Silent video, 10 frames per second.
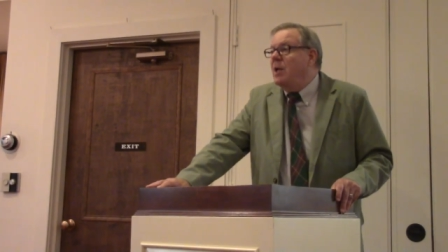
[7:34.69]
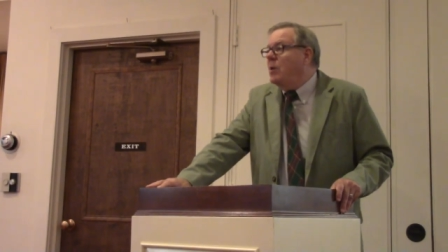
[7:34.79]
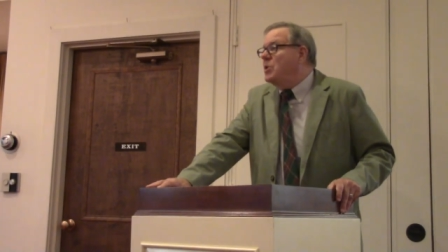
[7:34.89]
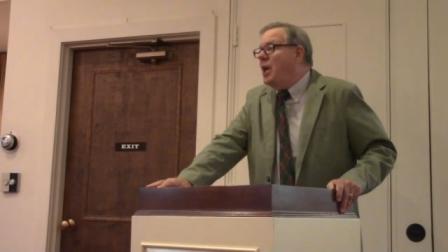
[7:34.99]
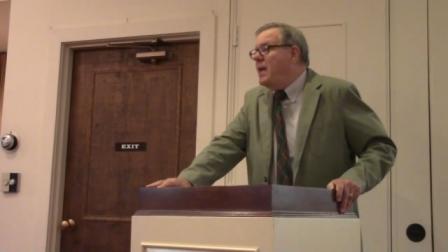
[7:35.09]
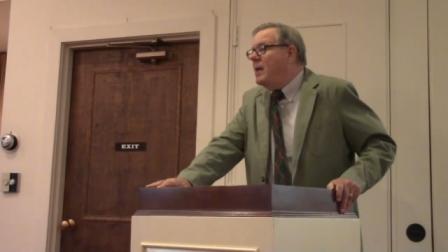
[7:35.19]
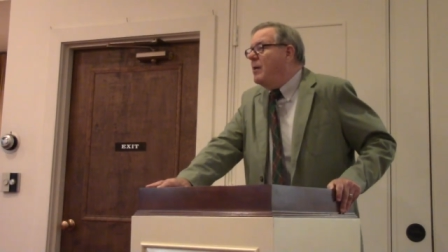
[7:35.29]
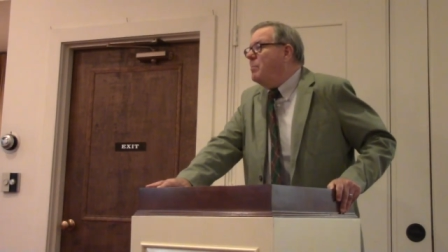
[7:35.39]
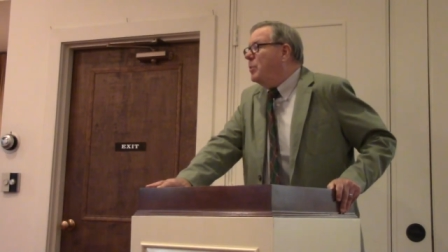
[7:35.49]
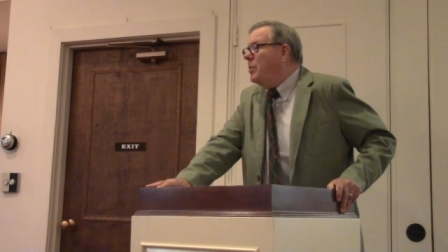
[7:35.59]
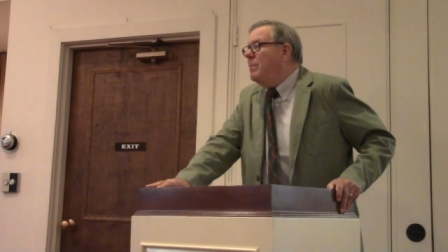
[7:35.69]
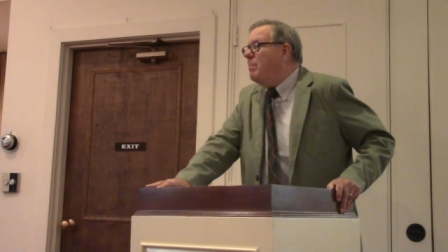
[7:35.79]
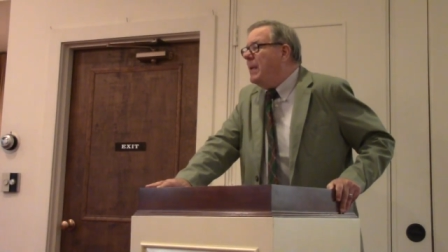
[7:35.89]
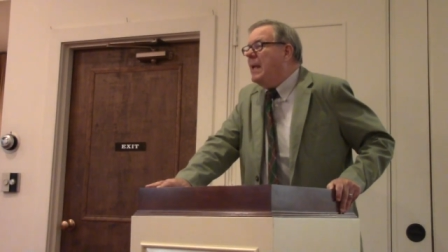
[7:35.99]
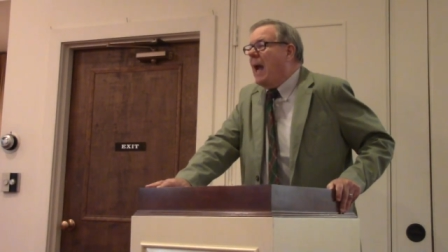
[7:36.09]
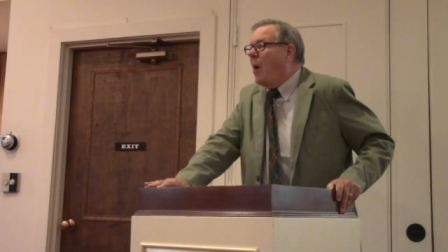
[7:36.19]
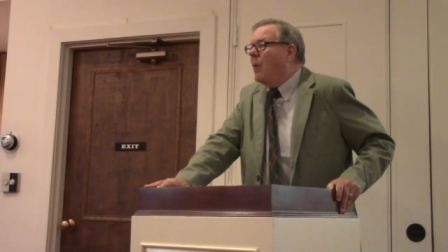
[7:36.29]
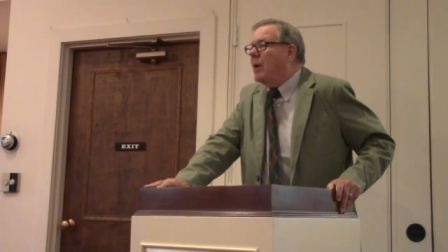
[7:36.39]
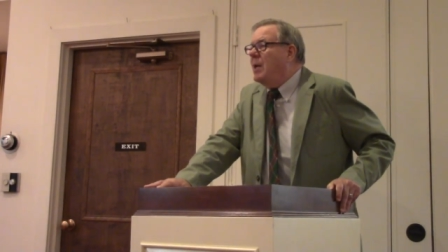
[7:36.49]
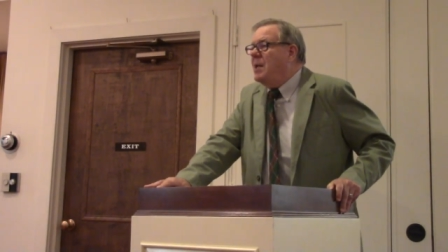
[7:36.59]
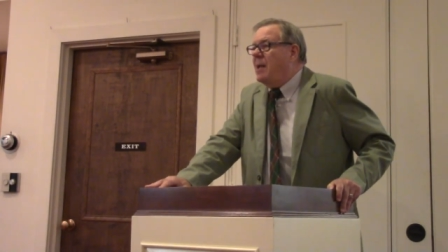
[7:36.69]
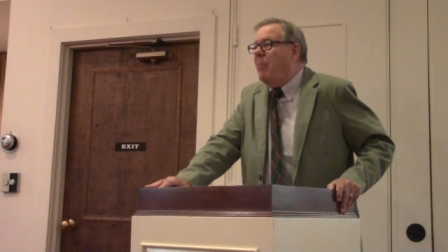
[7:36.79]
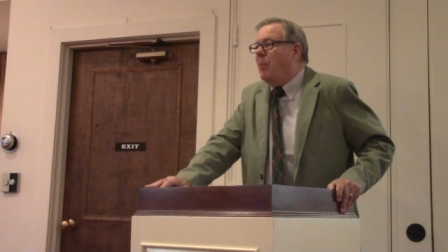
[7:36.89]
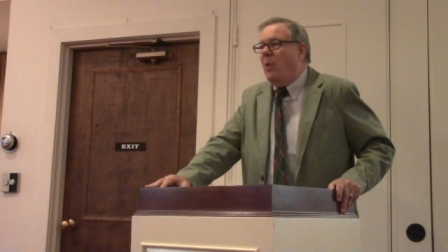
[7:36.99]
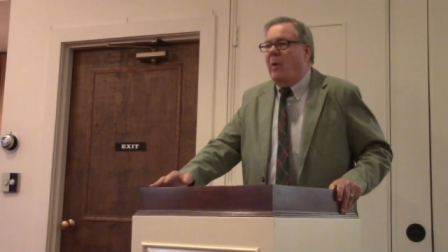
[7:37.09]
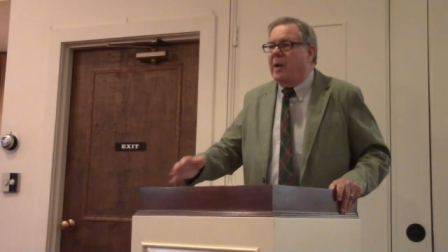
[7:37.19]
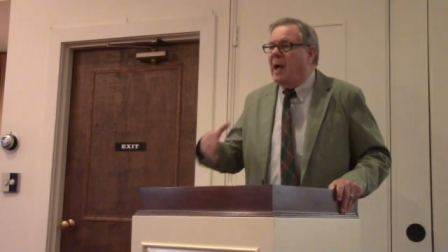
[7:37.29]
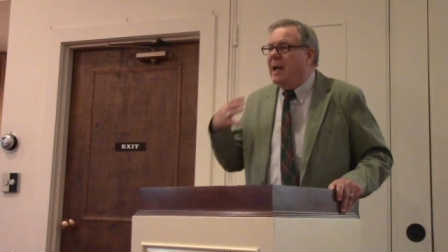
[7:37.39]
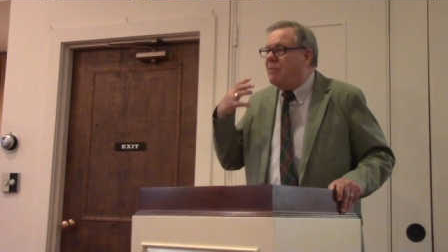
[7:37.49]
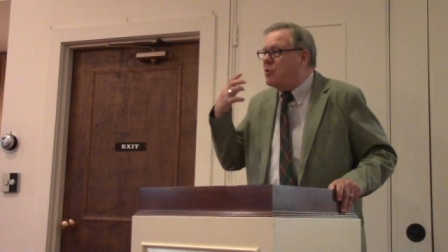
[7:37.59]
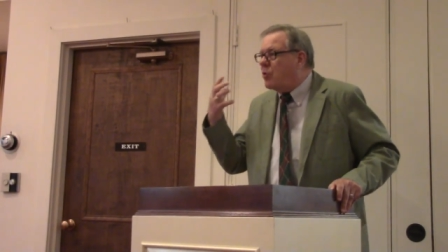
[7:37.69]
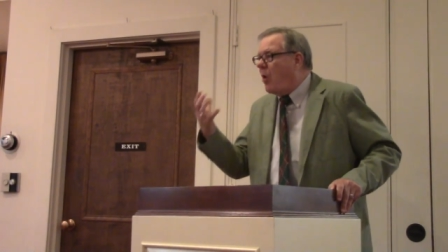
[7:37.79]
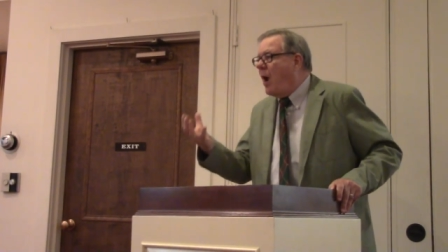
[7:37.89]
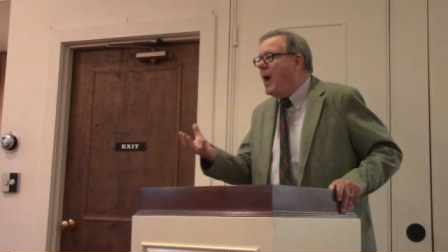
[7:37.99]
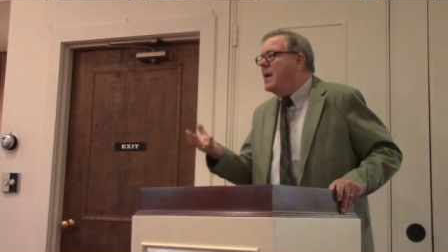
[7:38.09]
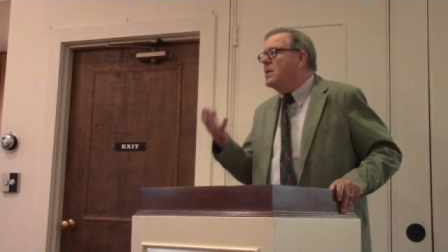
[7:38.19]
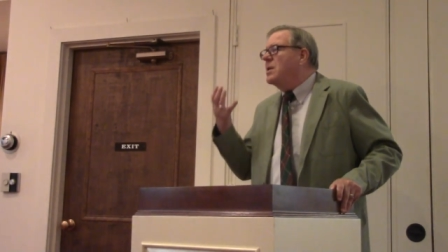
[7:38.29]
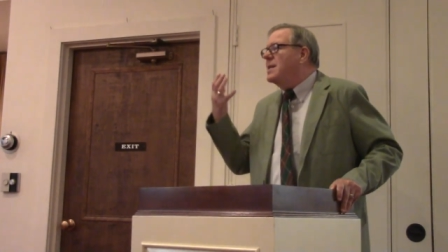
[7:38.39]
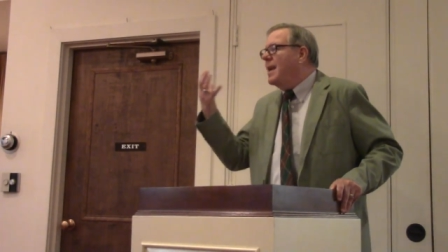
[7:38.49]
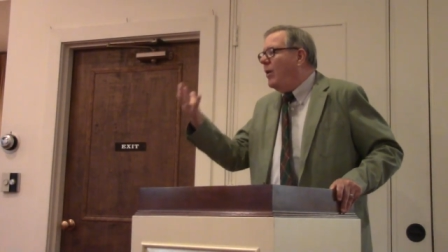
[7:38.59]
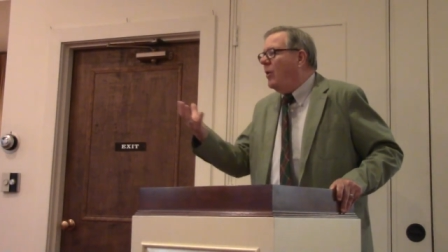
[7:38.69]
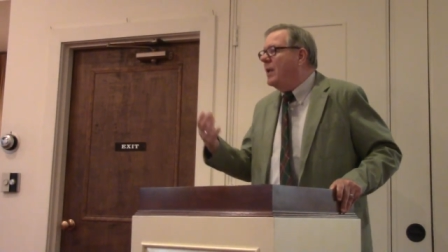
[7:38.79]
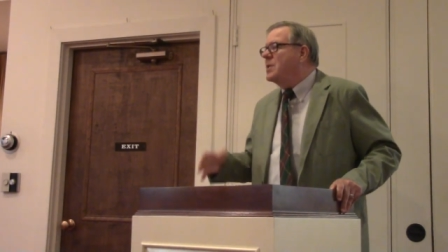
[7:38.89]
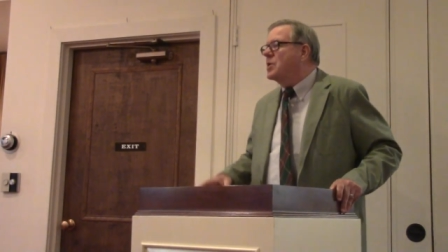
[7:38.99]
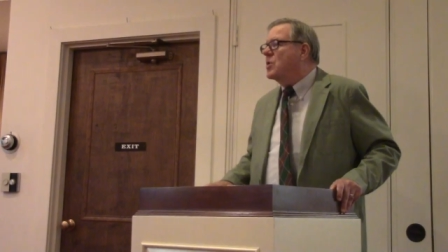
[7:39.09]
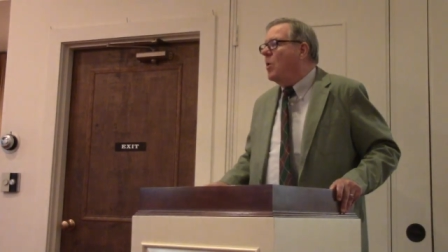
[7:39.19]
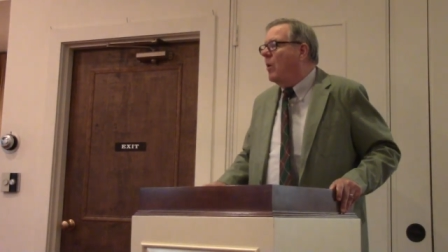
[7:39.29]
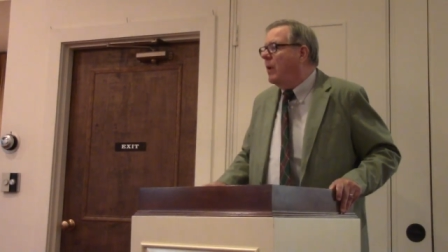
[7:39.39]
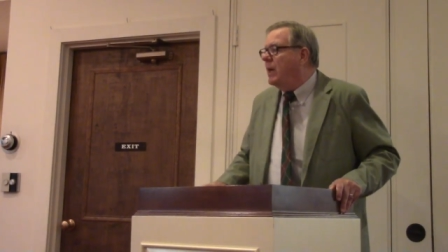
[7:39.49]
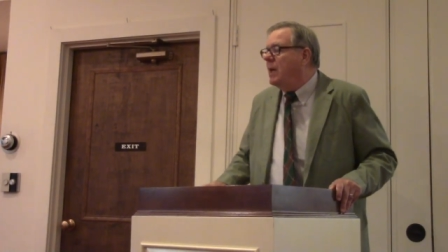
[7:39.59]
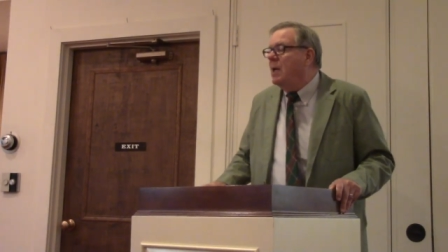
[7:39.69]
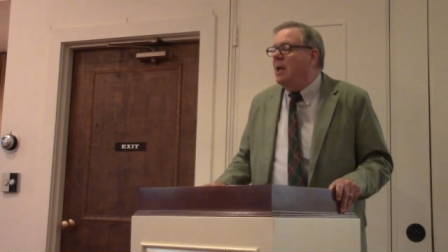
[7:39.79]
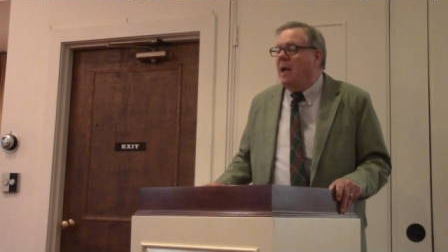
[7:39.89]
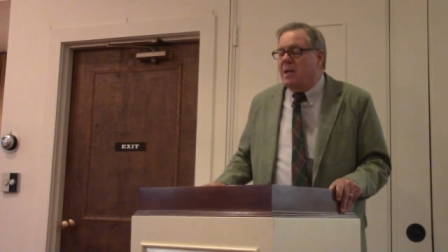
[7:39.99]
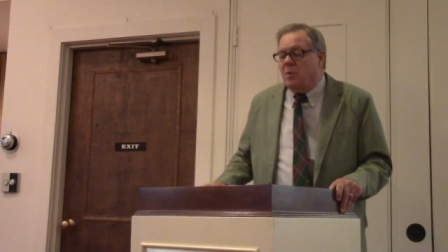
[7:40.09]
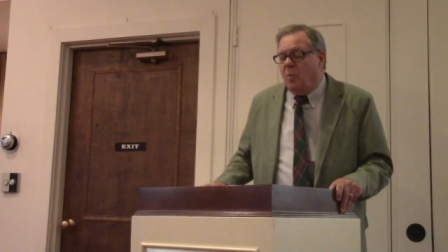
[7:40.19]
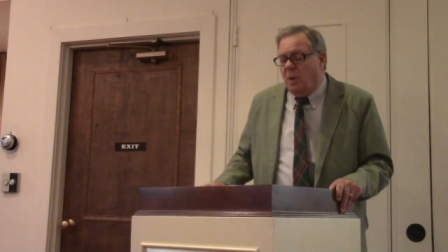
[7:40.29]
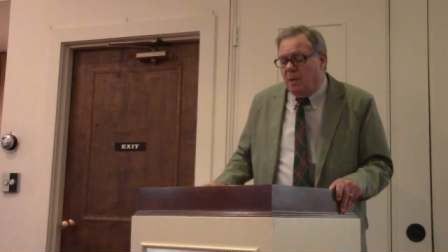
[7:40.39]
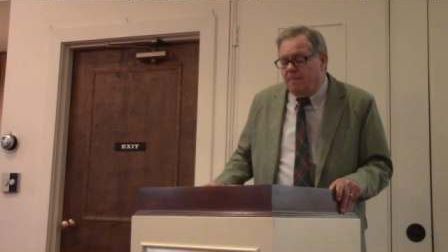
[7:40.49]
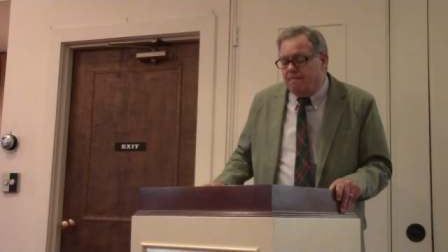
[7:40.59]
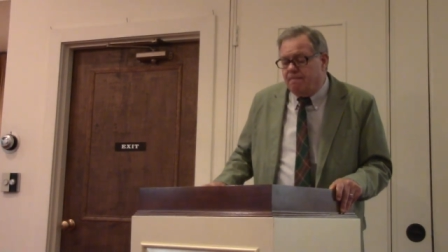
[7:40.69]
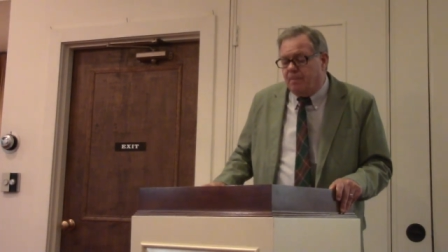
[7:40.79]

You know, Jacob could be our contemporary. I have tried to tell his story as one.